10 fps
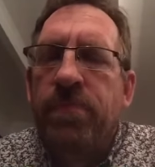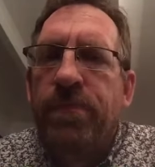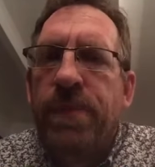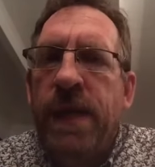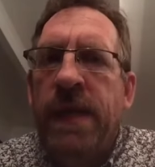
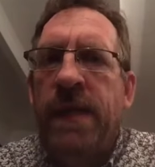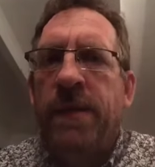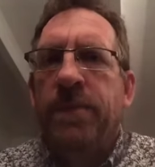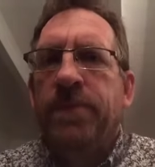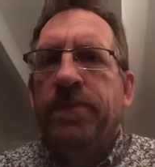be
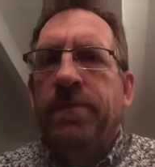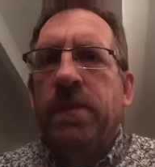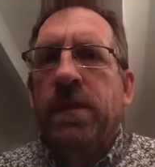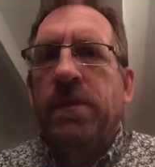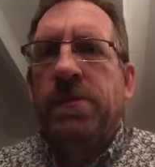
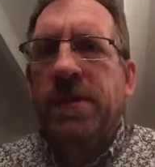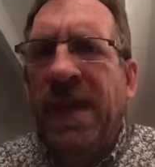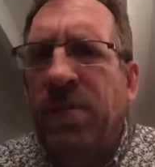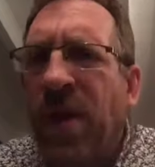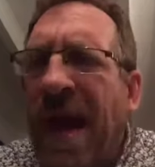
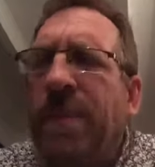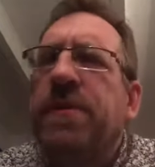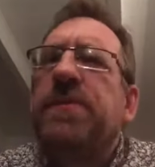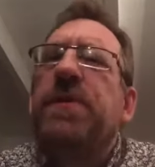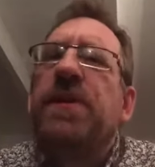seeing what
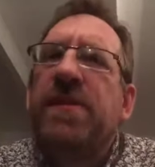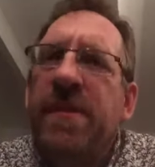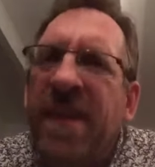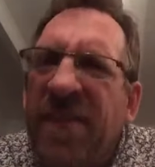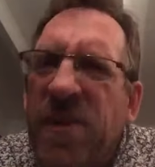happens, because
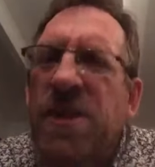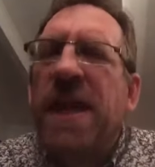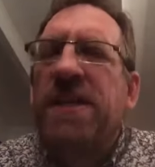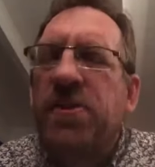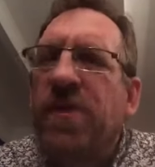then if it
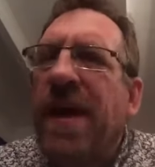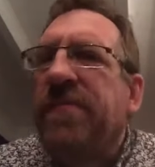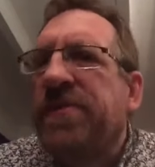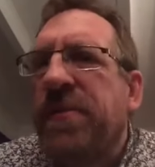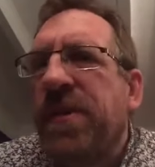changes, you'll
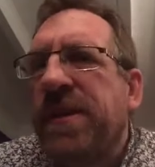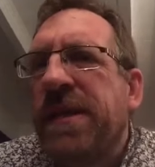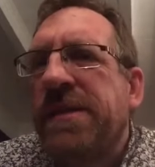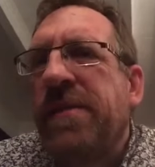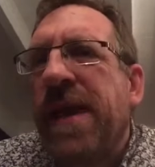have some
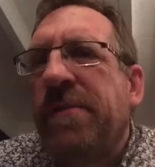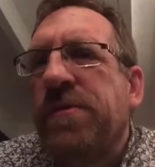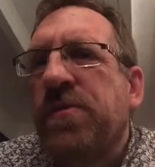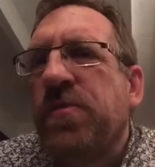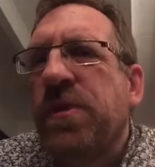ideas of how
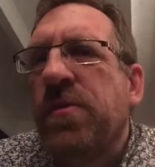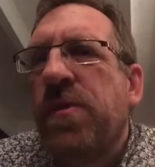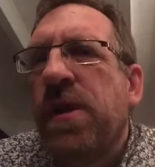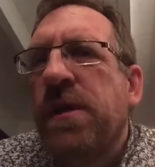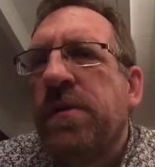it's all going to
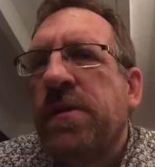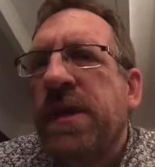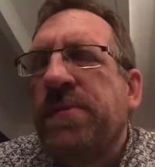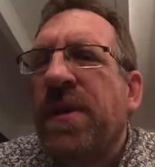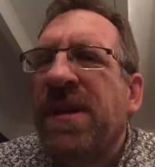work and
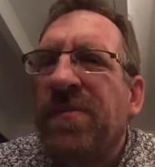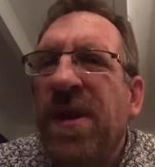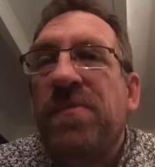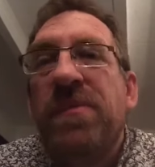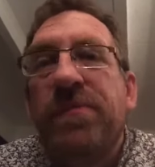things. But at the
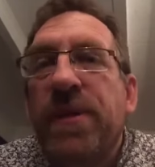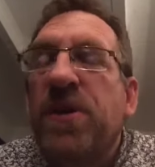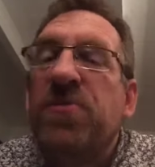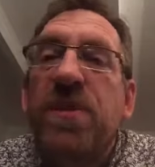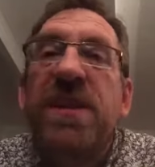moment,
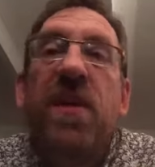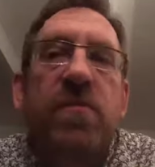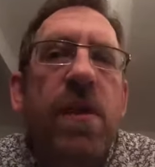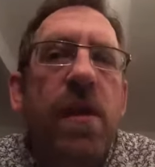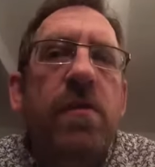because we
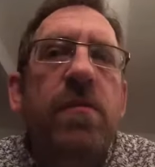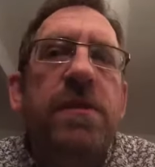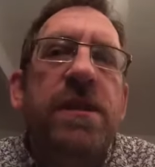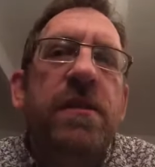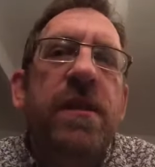don't know
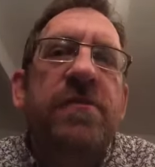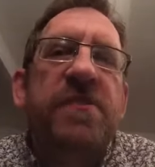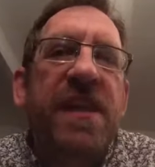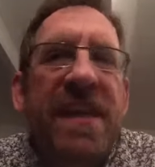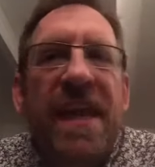until there's
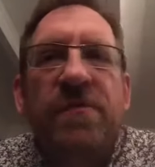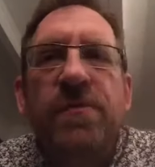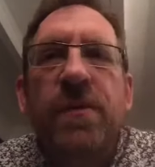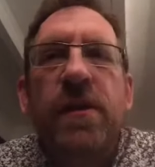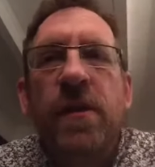an
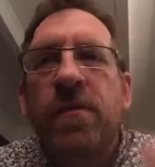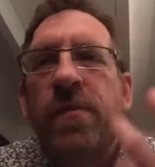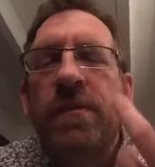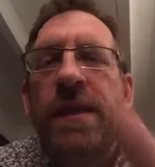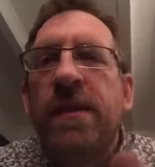announcement, and I
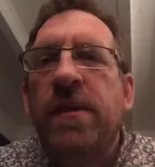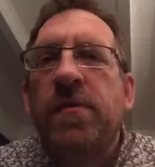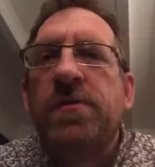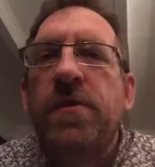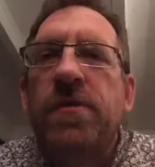will let you
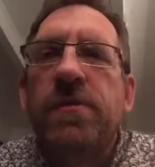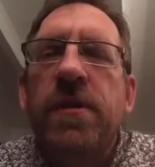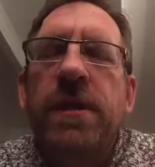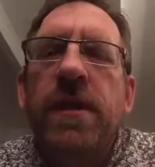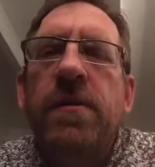know as soon as
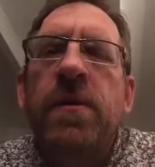I know,